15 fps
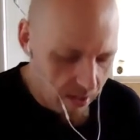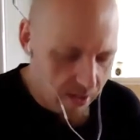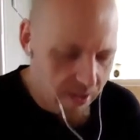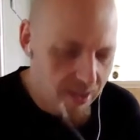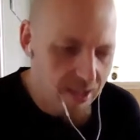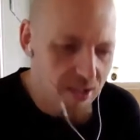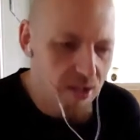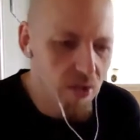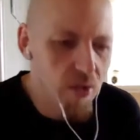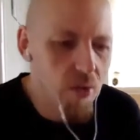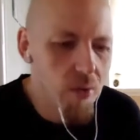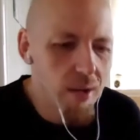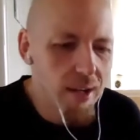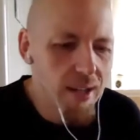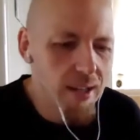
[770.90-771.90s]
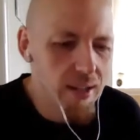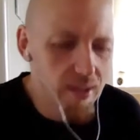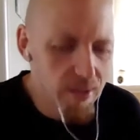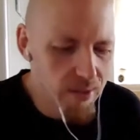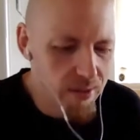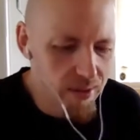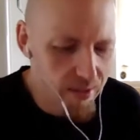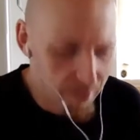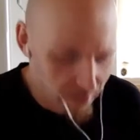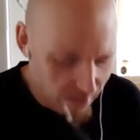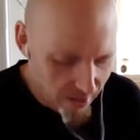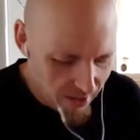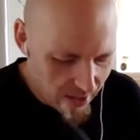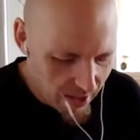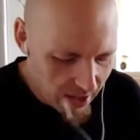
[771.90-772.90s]
that's all well and good
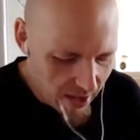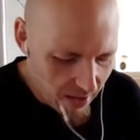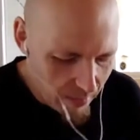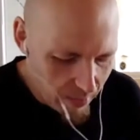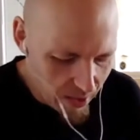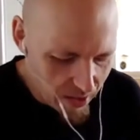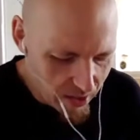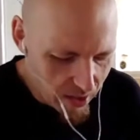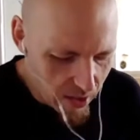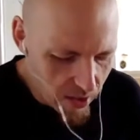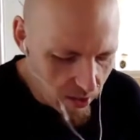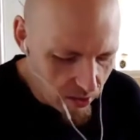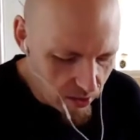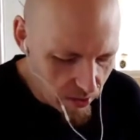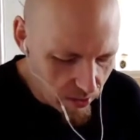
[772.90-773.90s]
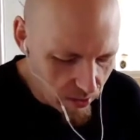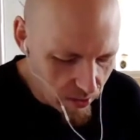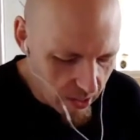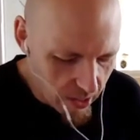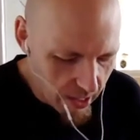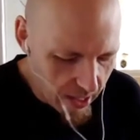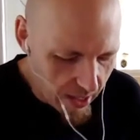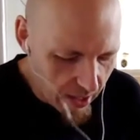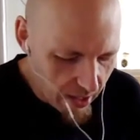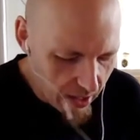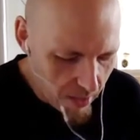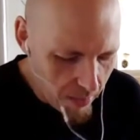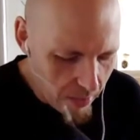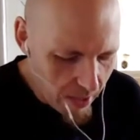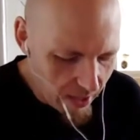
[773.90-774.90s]
uh, because the notes are all there,
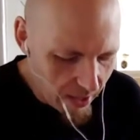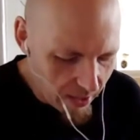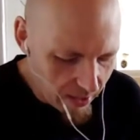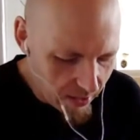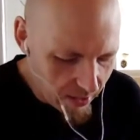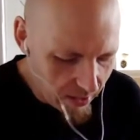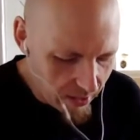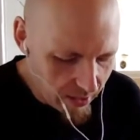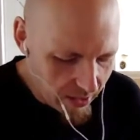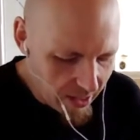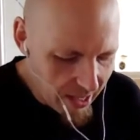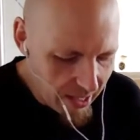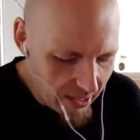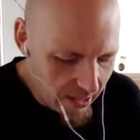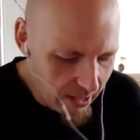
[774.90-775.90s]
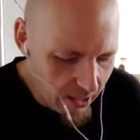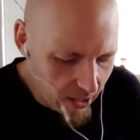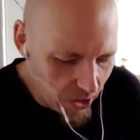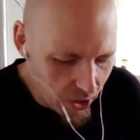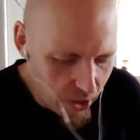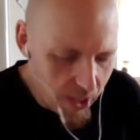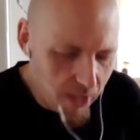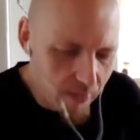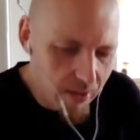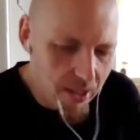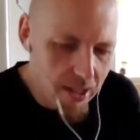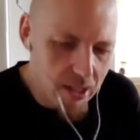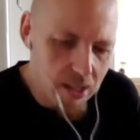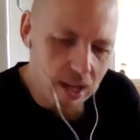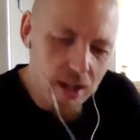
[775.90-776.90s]
but that little thing of
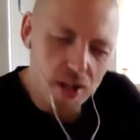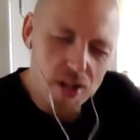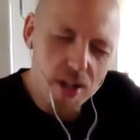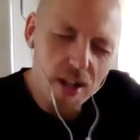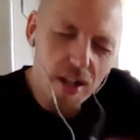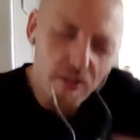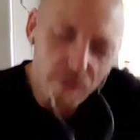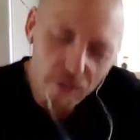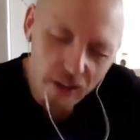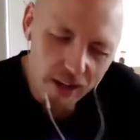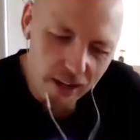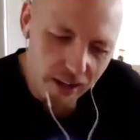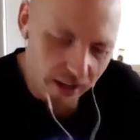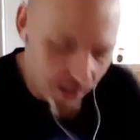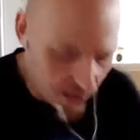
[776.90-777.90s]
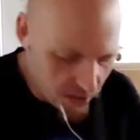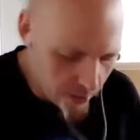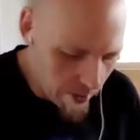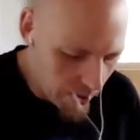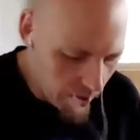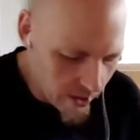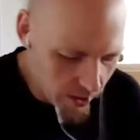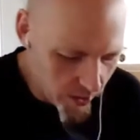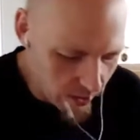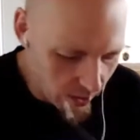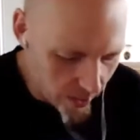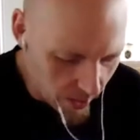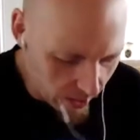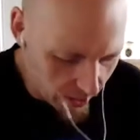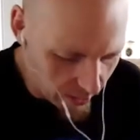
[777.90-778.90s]
the intention and the feeling that goes behind it, doing like